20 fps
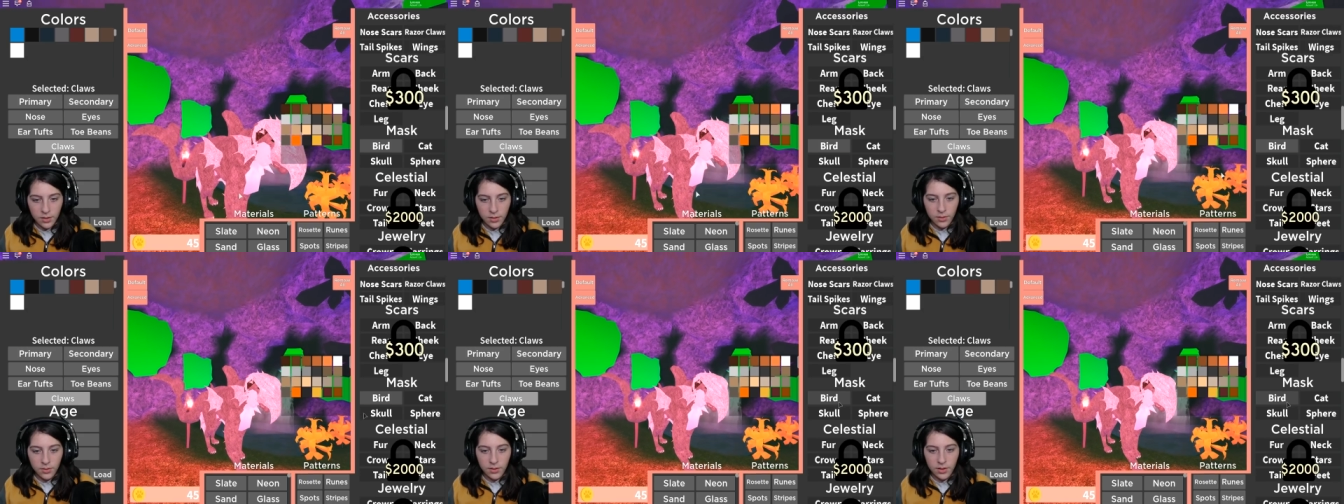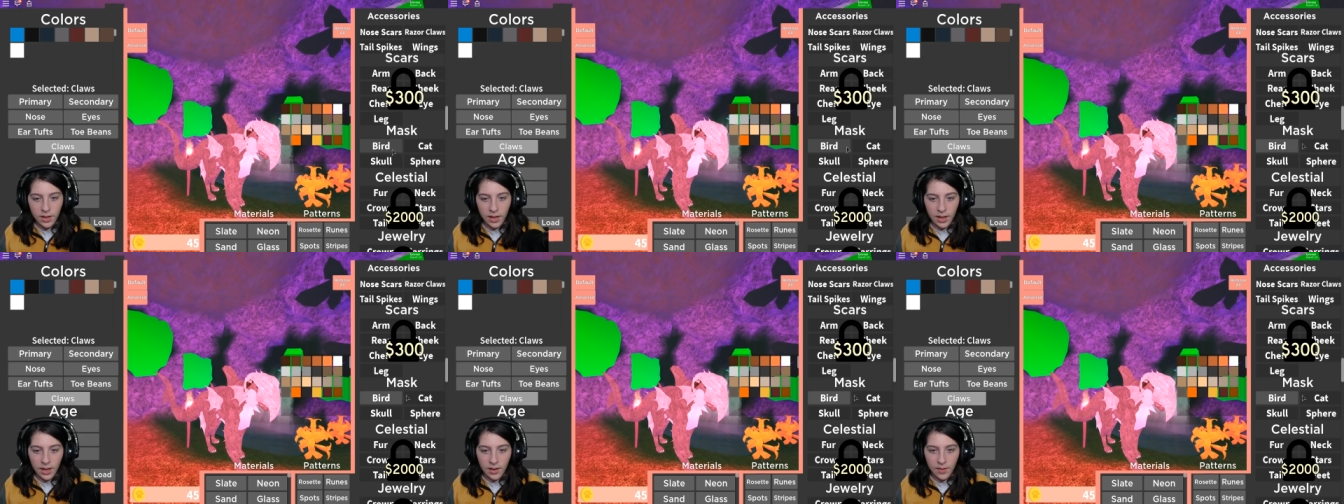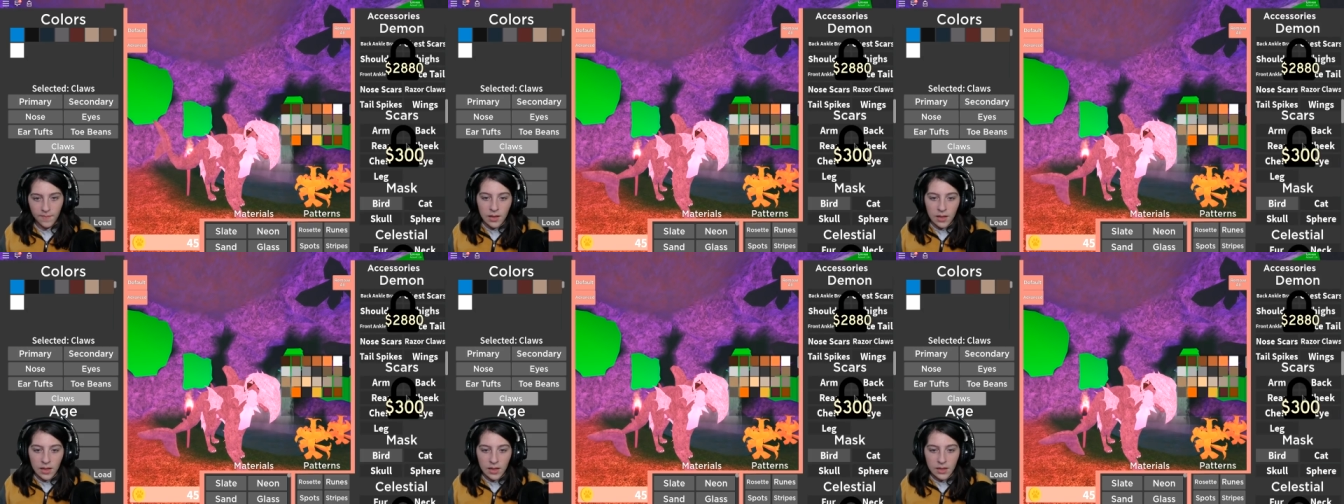
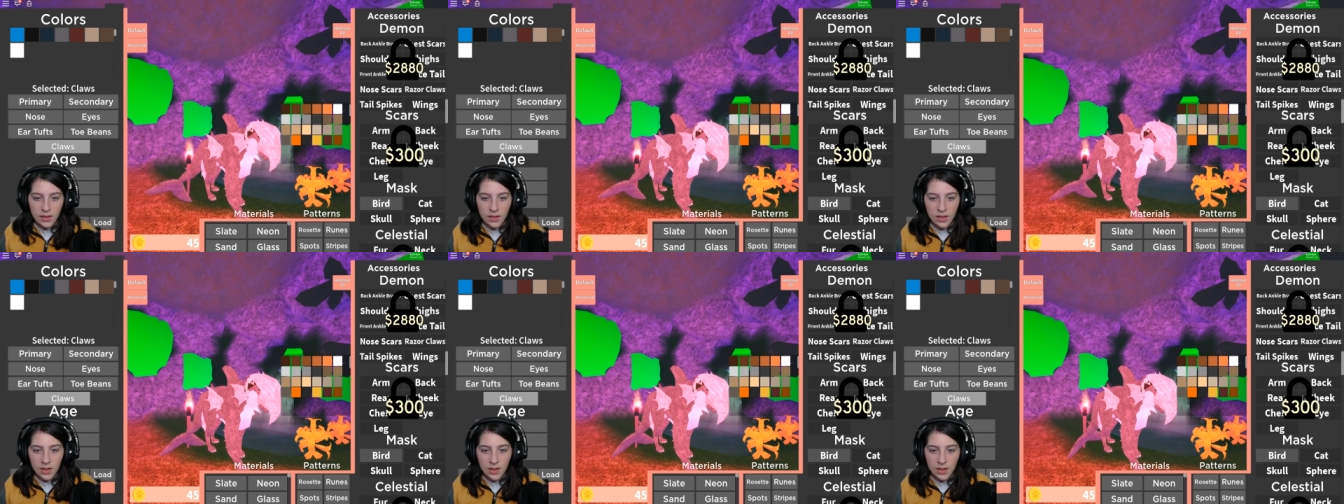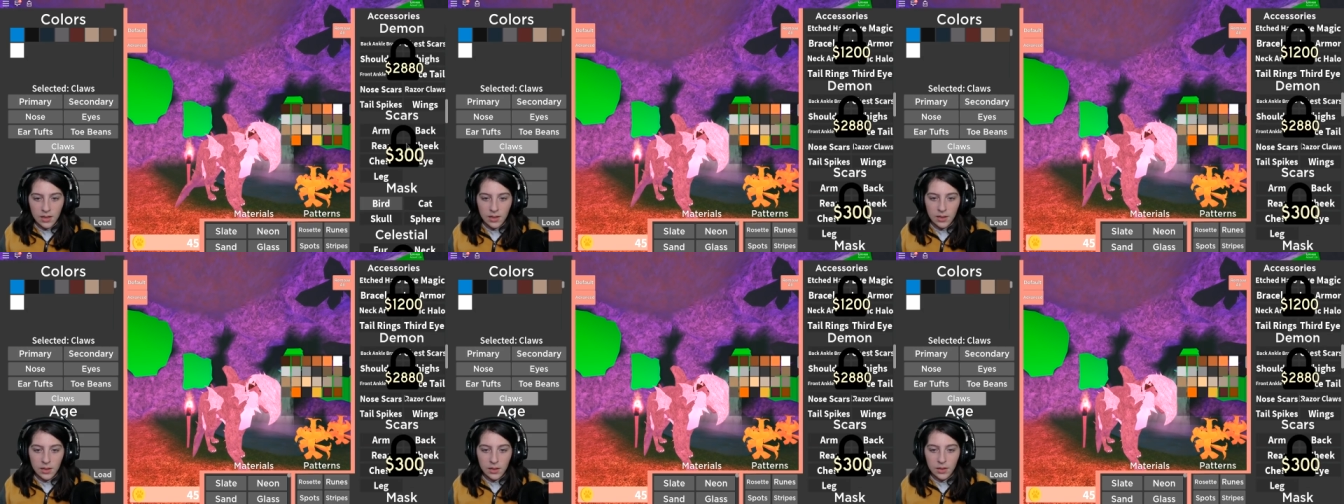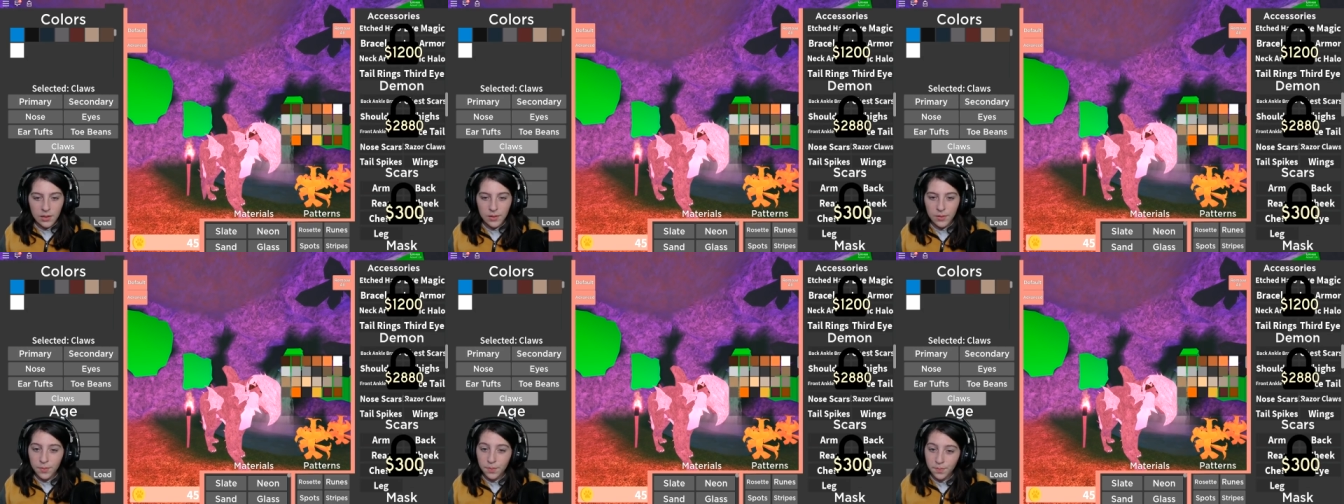Okay. And
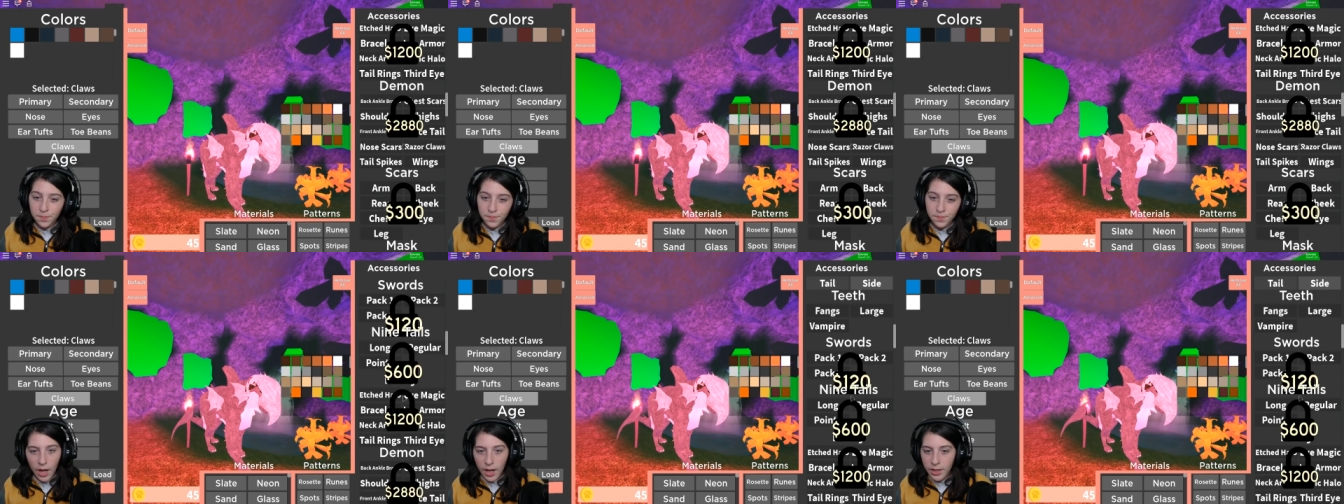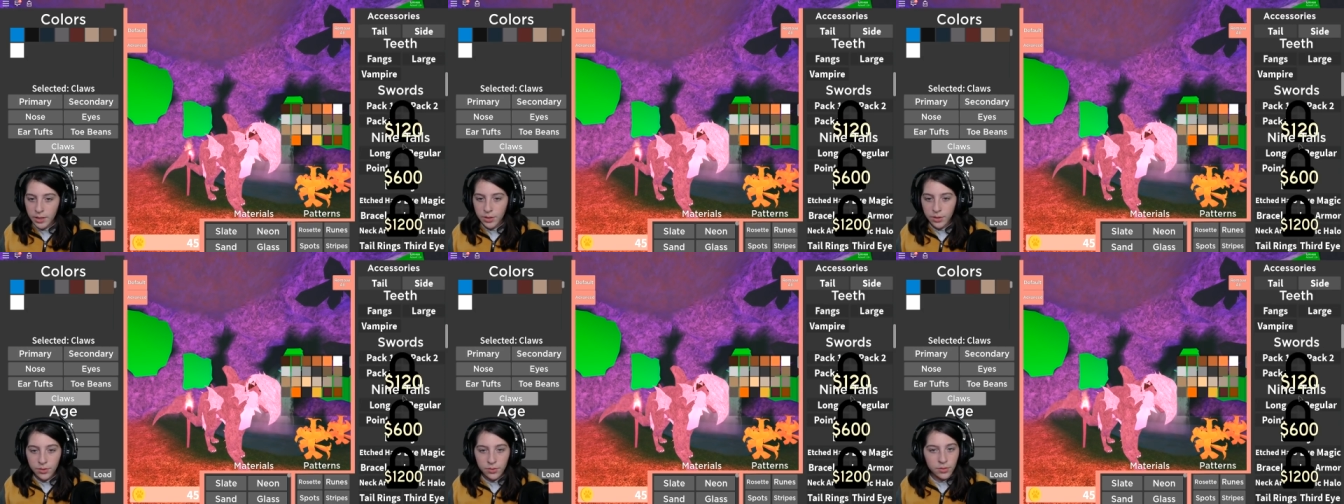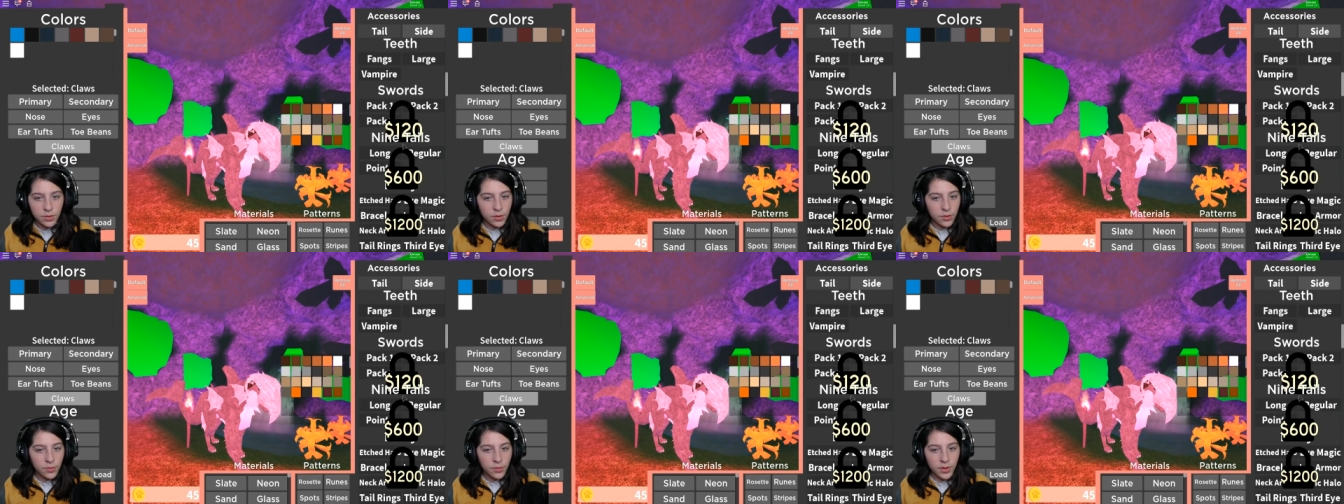then I
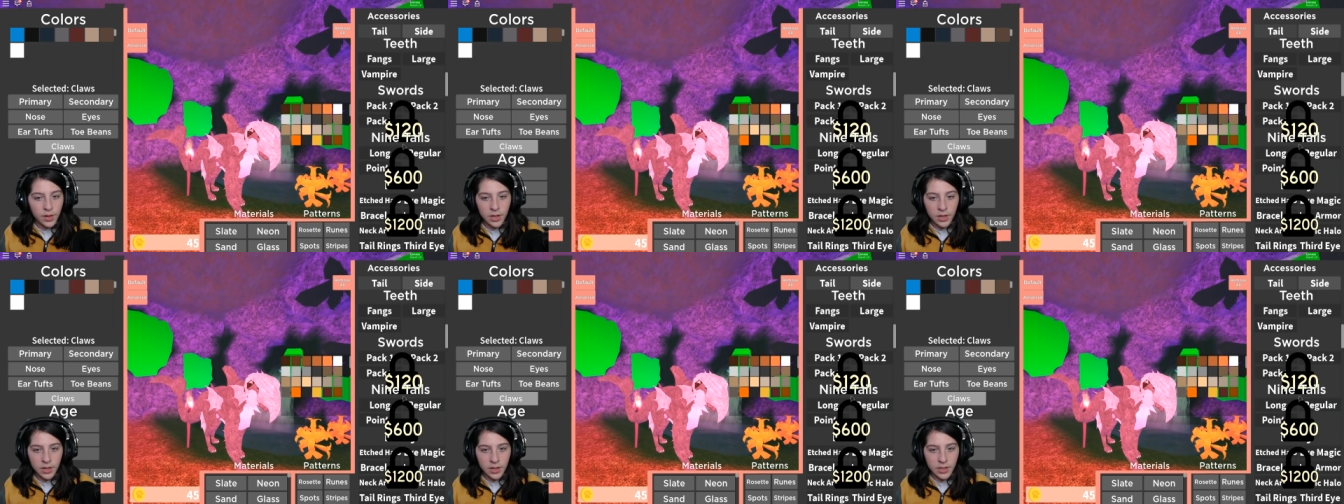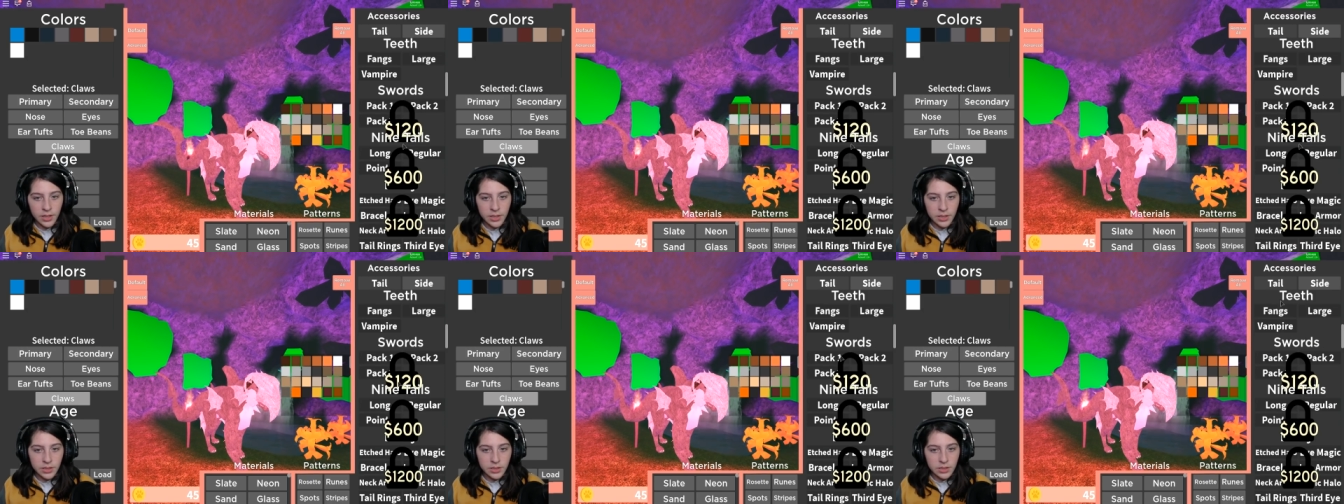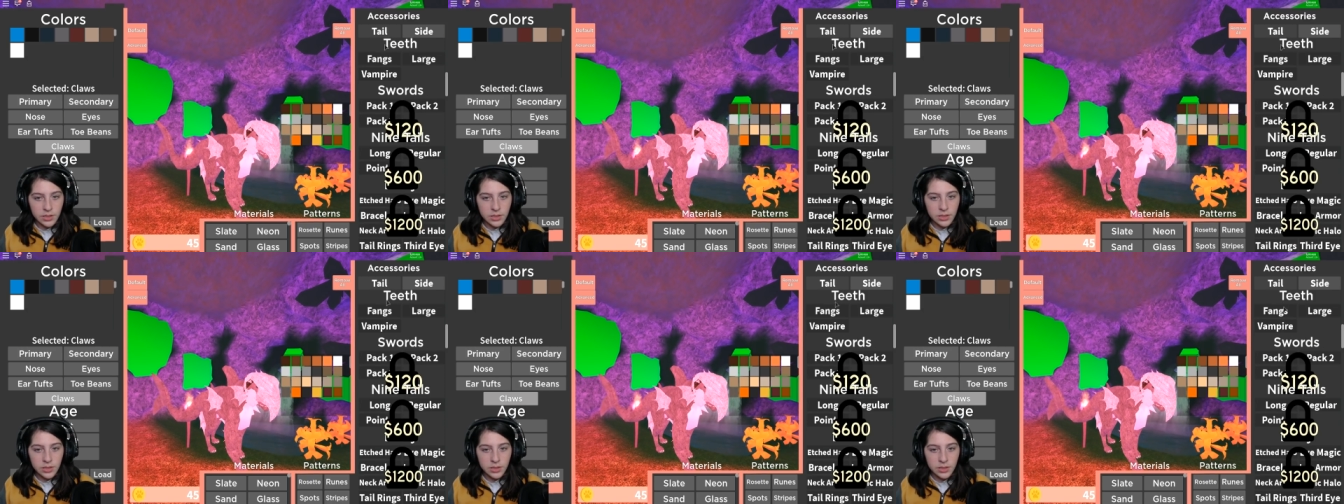don't know where it
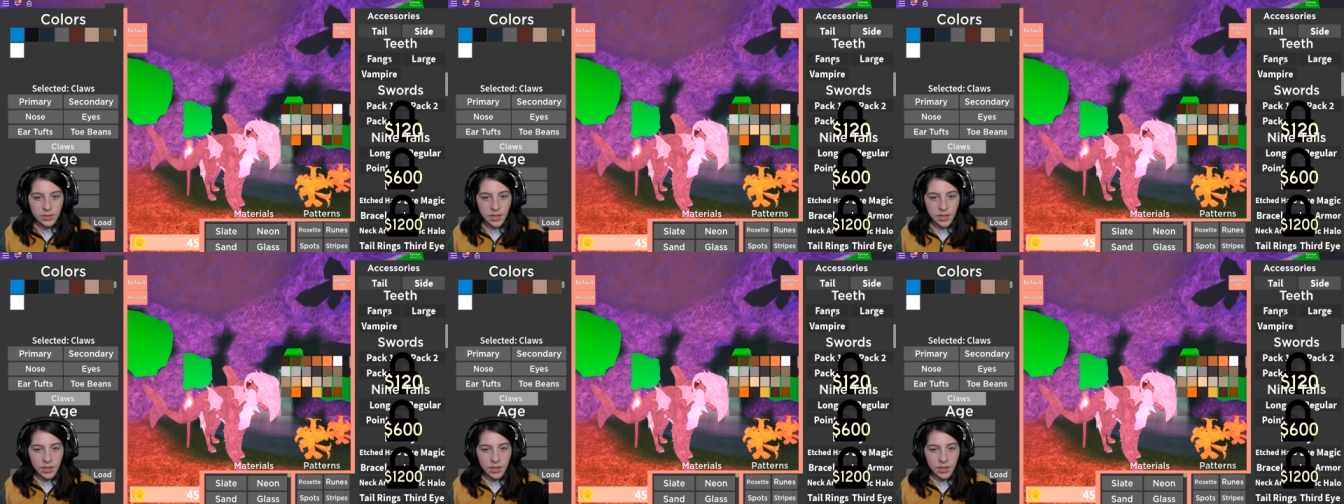is.